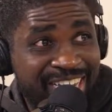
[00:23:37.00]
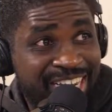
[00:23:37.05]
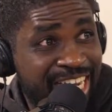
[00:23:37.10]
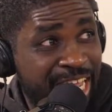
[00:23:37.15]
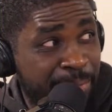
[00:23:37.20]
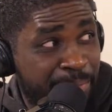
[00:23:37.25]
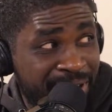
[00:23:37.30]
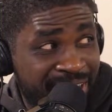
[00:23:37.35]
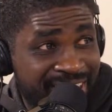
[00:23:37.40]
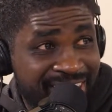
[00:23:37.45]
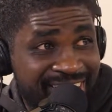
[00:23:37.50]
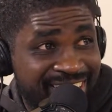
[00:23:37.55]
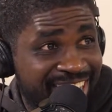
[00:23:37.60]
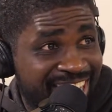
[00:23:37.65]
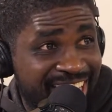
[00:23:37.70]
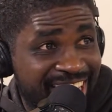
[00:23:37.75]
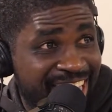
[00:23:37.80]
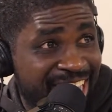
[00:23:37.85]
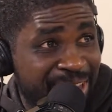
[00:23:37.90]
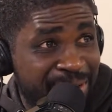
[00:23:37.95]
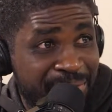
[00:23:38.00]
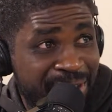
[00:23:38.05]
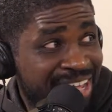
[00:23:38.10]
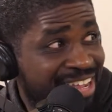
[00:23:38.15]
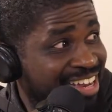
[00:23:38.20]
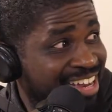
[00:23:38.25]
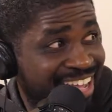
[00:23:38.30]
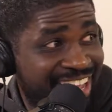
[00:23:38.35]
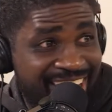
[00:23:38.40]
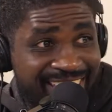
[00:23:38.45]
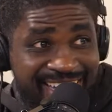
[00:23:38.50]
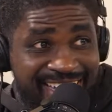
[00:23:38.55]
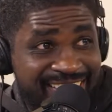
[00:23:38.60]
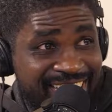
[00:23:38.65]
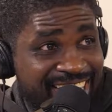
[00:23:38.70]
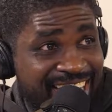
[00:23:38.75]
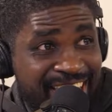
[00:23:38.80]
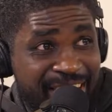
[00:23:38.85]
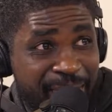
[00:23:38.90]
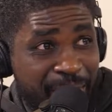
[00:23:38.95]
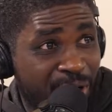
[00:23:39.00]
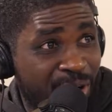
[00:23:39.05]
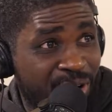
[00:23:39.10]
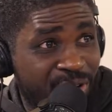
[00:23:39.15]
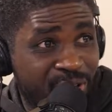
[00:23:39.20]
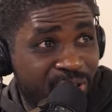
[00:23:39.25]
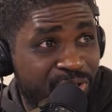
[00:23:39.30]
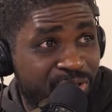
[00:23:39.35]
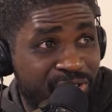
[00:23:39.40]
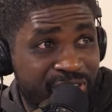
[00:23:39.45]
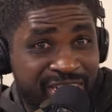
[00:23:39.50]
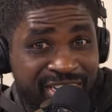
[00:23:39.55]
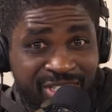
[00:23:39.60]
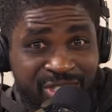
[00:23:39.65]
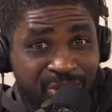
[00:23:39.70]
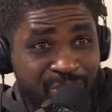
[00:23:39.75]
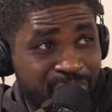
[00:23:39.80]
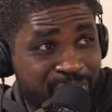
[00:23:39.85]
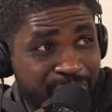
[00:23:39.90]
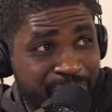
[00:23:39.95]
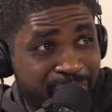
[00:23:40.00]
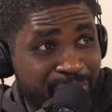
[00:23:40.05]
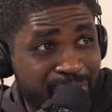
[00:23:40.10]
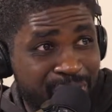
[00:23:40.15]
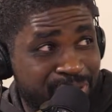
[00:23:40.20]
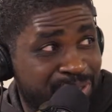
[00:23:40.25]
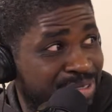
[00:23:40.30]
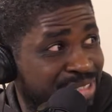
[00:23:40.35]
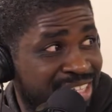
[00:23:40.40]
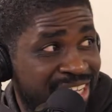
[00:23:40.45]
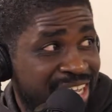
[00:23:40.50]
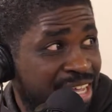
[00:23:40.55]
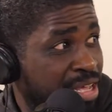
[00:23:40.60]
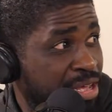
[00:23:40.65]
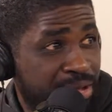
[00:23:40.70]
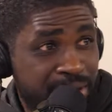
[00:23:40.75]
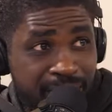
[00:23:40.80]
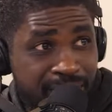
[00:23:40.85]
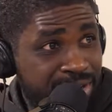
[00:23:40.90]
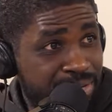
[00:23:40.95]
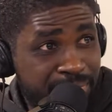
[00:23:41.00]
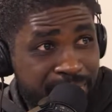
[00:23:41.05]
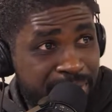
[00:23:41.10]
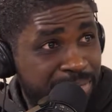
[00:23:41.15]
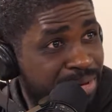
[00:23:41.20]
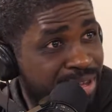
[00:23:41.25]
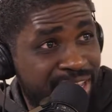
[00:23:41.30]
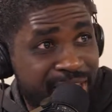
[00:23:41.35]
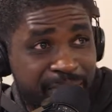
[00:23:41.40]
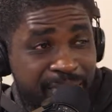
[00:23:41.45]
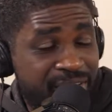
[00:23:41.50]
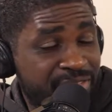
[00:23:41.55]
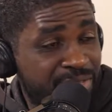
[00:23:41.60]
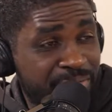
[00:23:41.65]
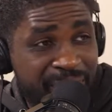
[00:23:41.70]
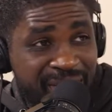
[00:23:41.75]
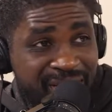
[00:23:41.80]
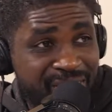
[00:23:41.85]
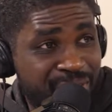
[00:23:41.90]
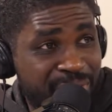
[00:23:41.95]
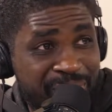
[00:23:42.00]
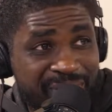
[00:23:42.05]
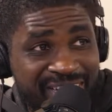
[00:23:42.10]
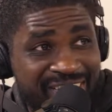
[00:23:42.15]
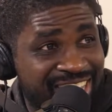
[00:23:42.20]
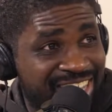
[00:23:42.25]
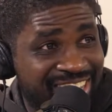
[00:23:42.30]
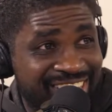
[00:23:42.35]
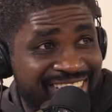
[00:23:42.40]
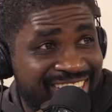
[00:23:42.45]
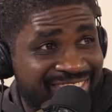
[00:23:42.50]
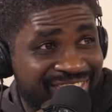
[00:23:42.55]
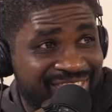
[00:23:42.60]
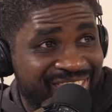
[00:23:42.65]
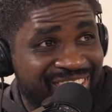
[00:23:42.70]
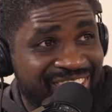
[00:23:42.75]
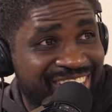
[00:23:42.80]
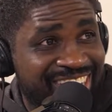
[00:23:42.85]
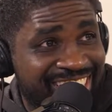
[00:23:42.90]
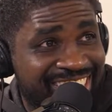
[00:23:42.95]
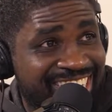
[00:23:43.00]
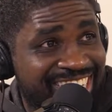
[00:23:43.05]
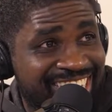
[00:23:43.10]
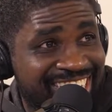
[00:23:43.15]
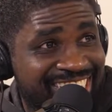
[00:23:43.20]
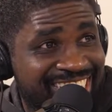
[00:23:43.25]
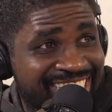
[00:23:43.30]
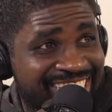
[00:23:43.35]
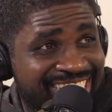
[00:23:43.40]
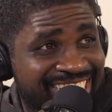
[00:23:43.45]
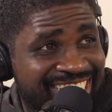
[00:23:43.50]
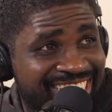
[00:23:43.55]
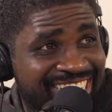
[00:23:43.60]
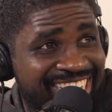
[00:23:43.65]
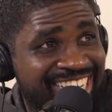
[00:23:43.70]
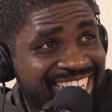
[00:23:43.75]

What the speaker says: They played the game. They had their name all over it. They showed commercials. People ain't never paid no money for it.